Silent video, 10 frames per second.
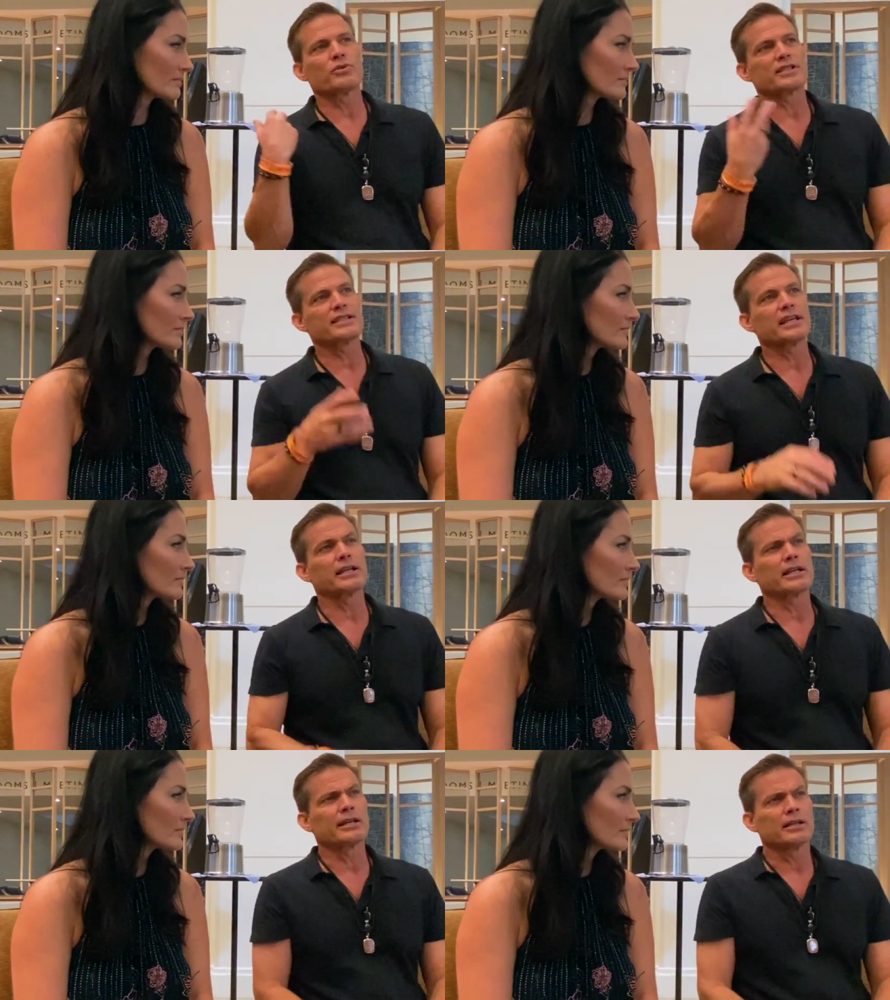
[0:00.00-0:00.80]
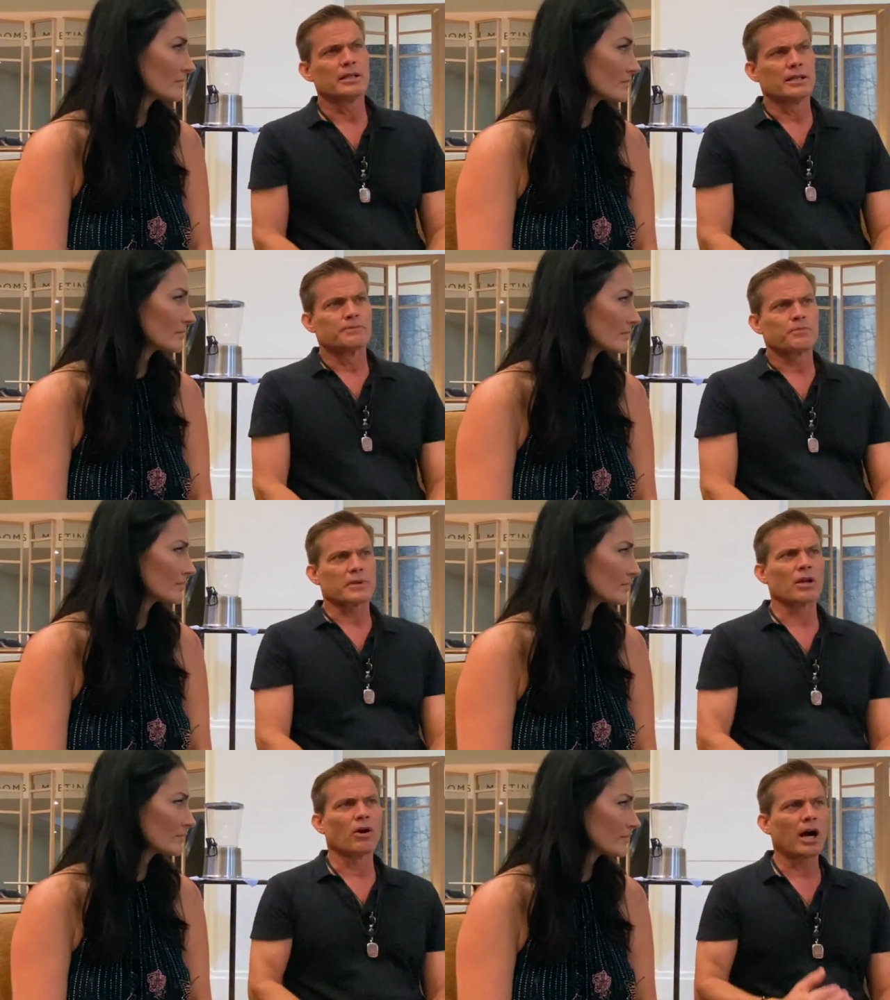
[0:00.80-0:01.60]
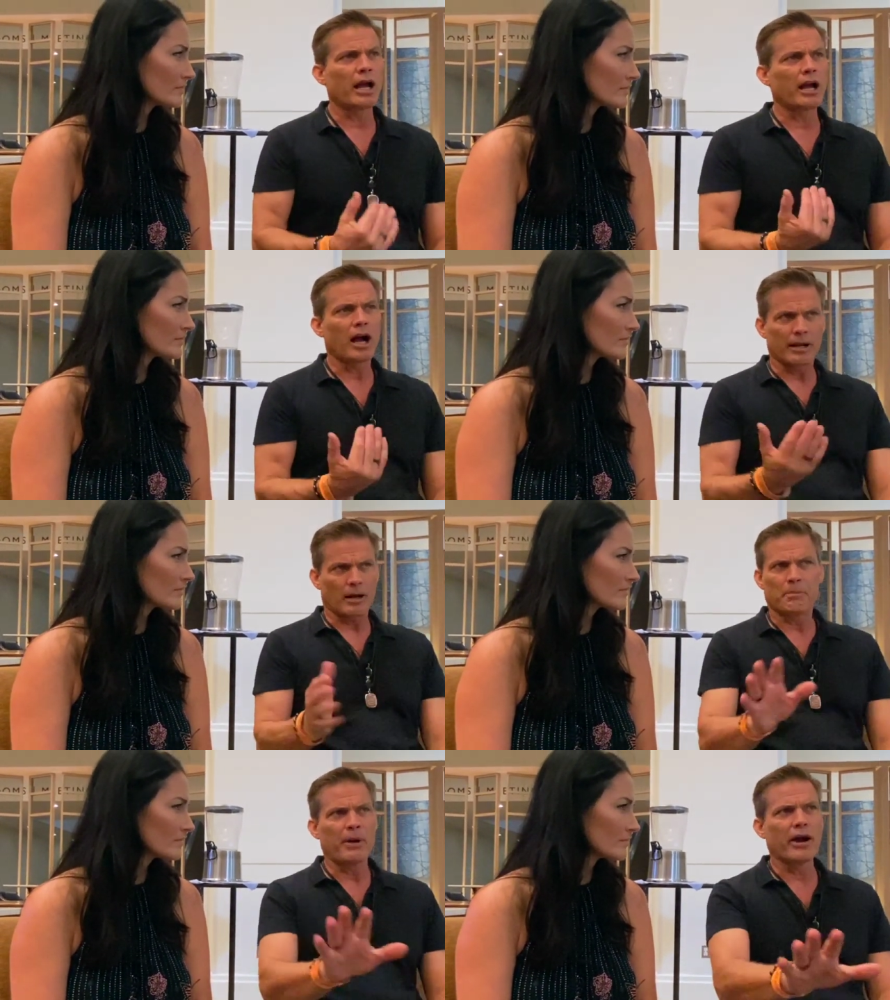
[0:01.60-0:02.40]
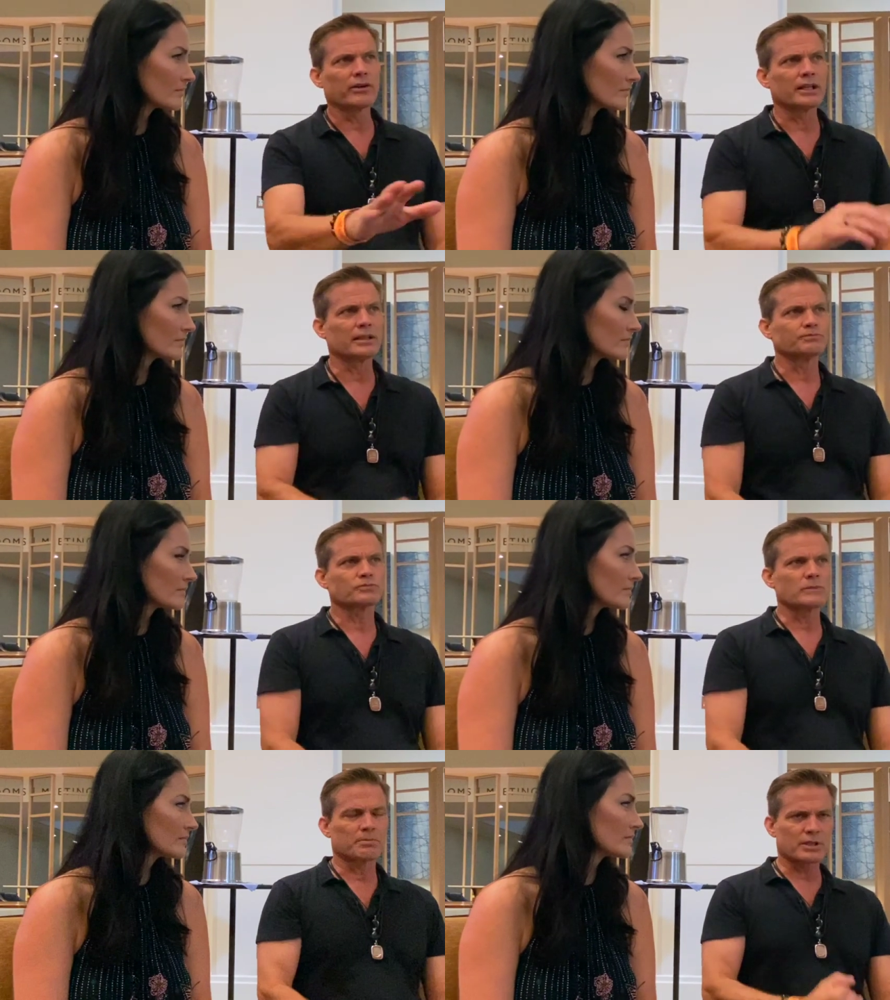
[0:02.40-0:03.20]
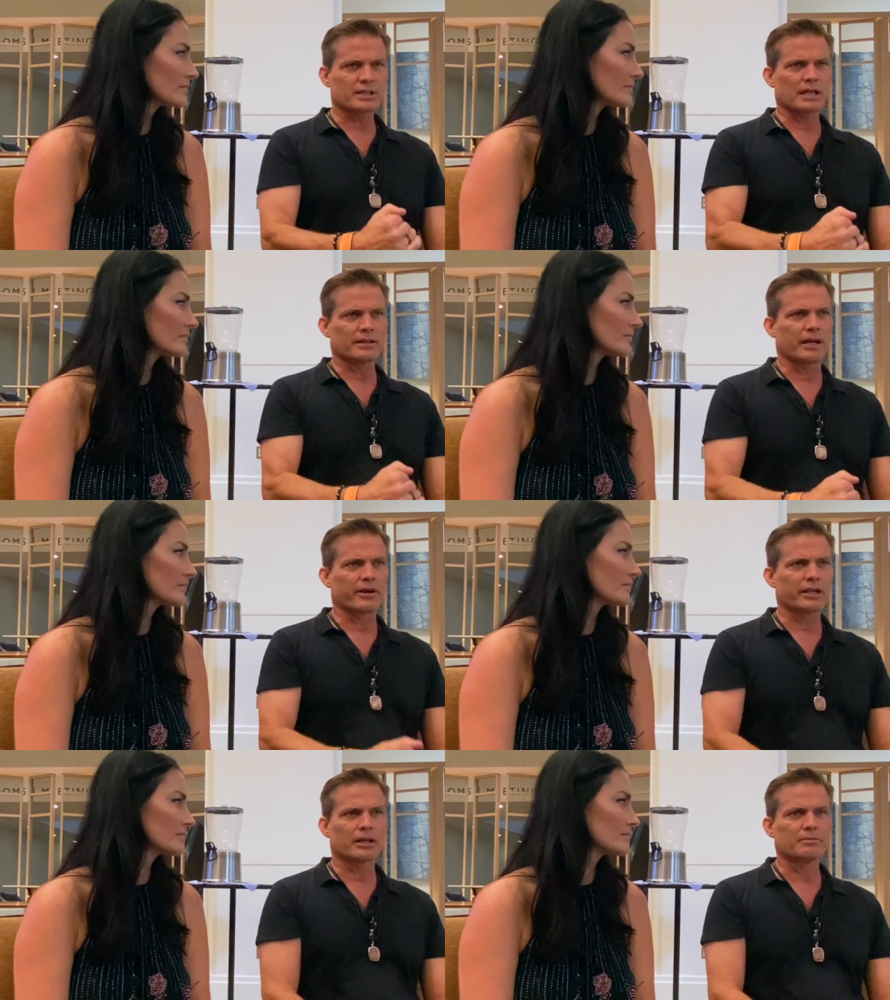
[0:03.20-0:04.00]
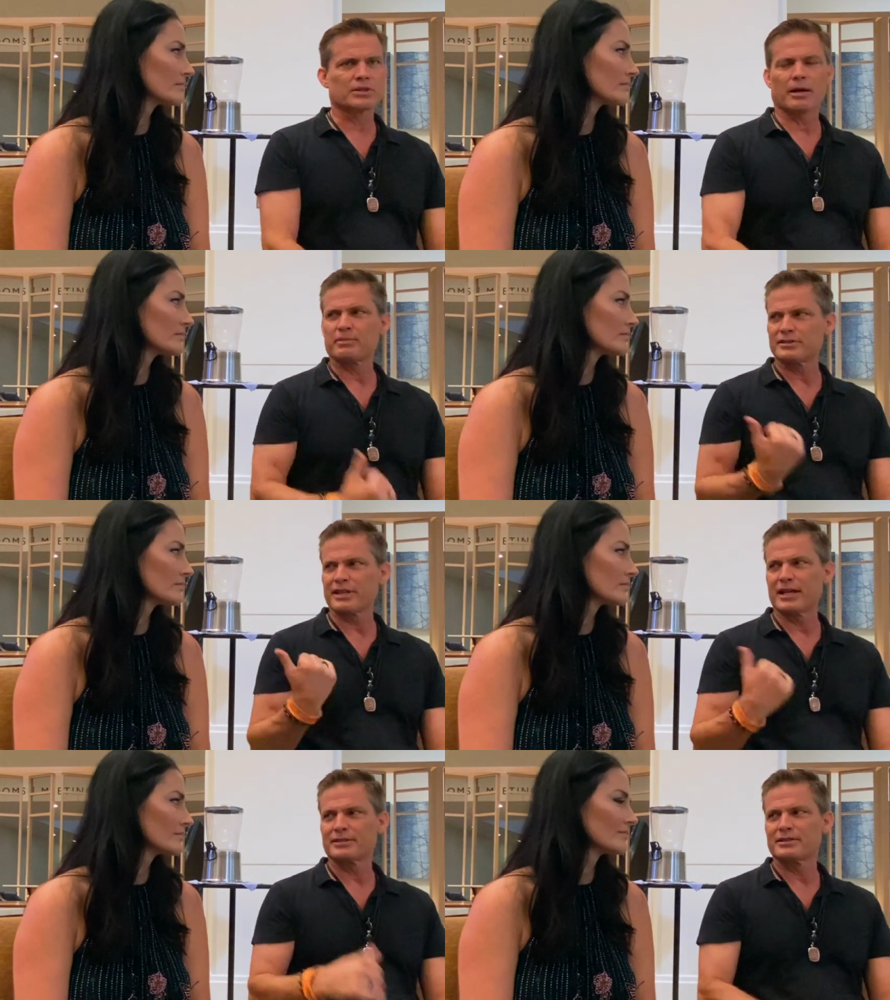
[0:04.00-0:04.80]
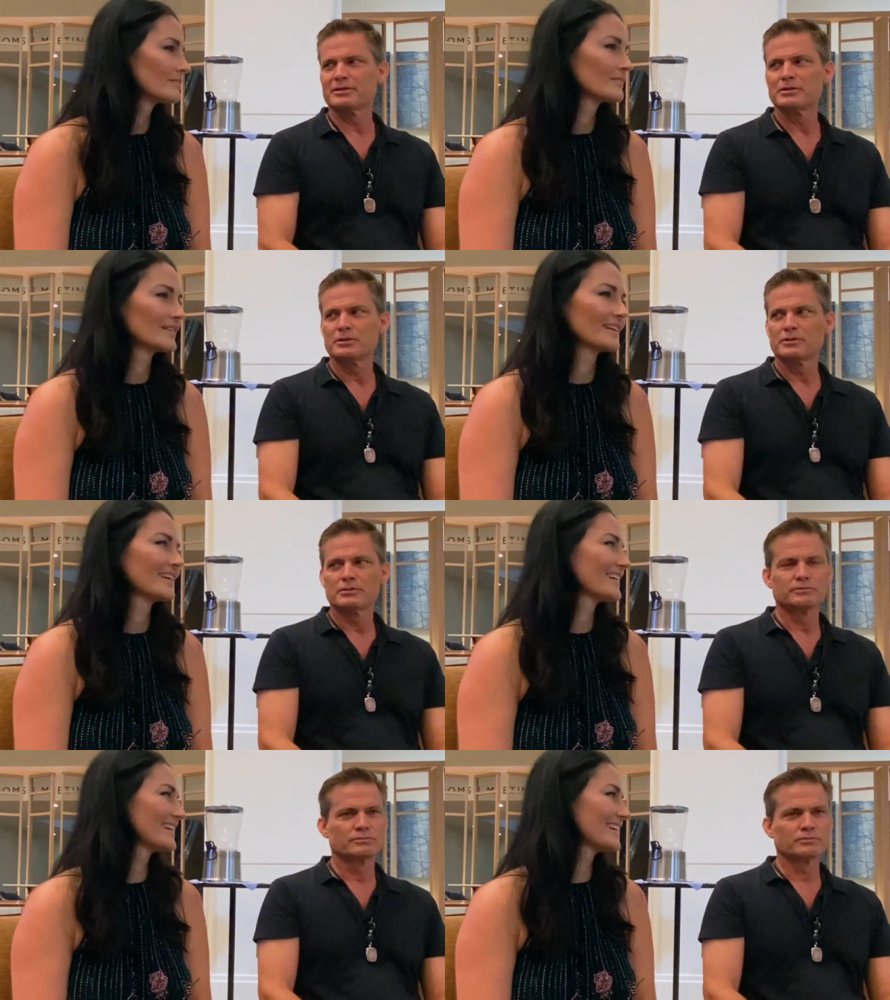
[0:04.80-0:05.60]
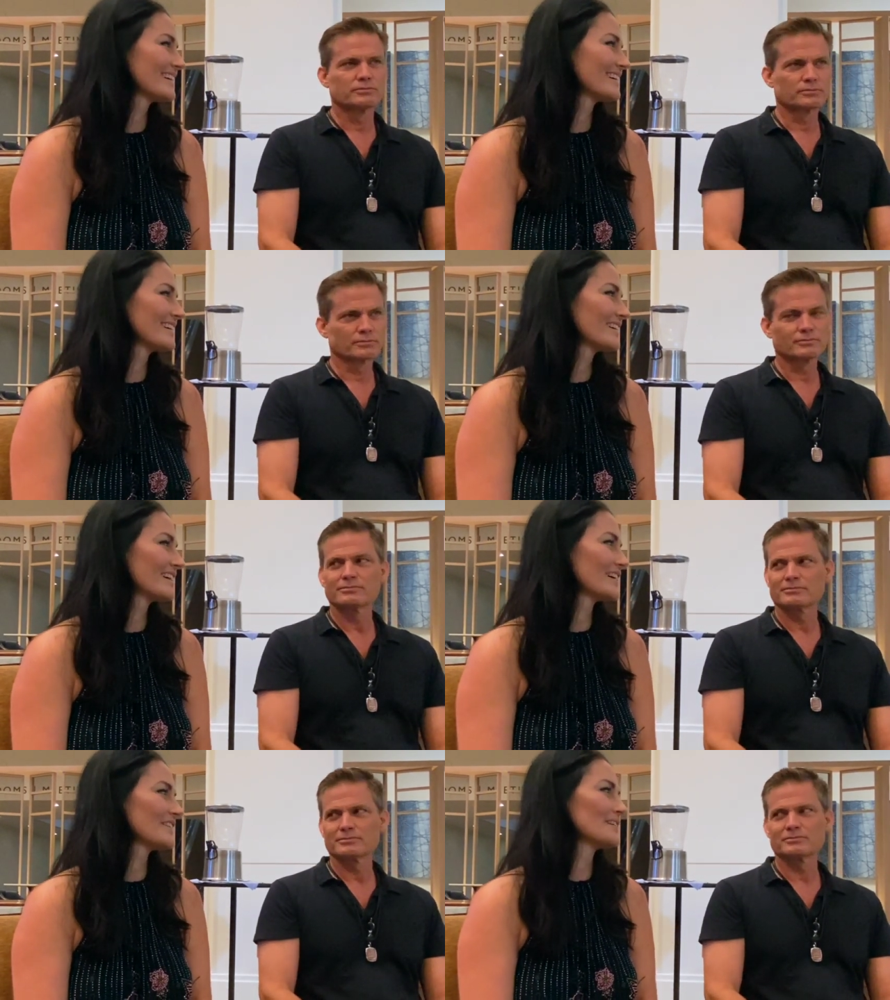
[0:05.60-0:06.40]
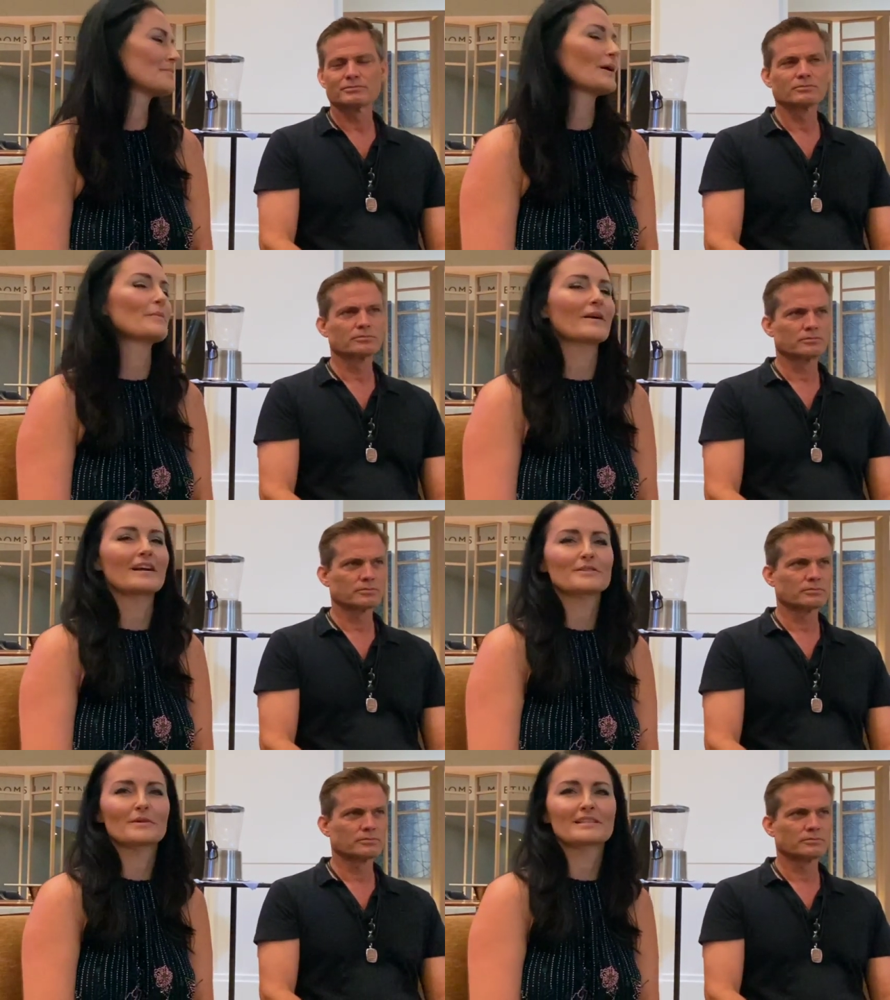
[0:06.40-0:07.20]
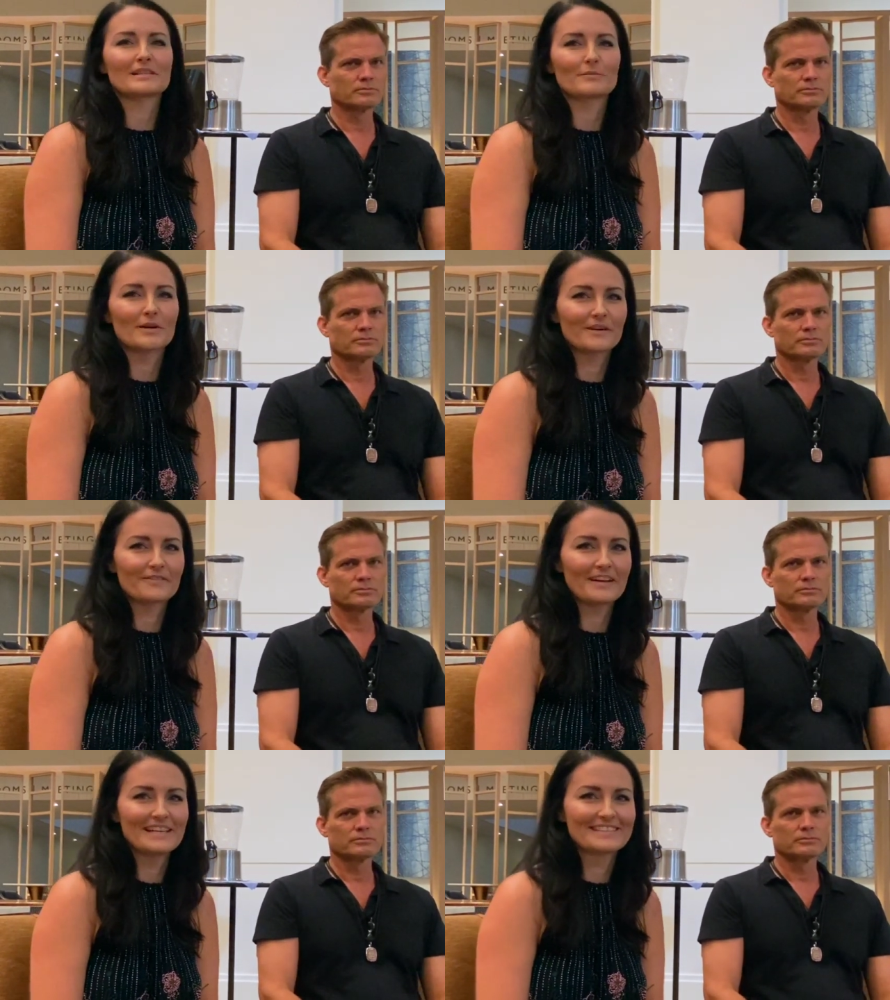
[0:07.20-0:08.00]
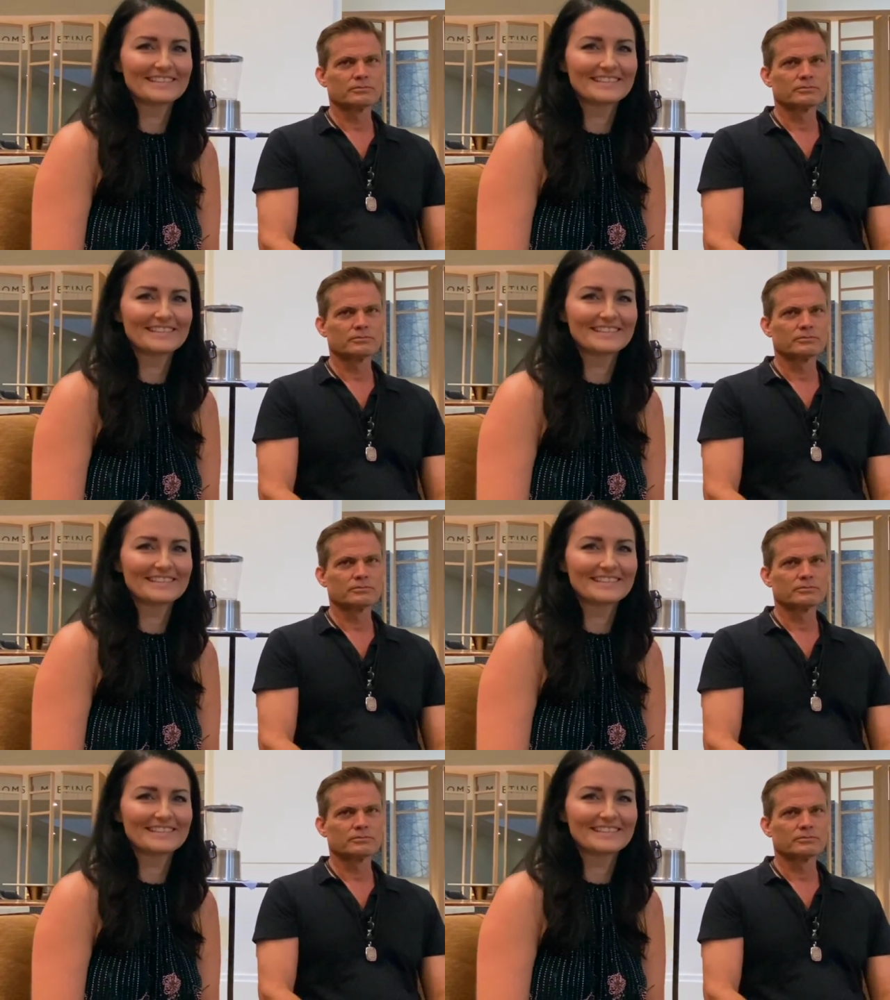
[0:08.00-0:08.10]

Speaker 1: a scene and you know, I, I apparently I'm just sitting there, and he comes up and says.
Speaker 2: Uh, the has resting murder face.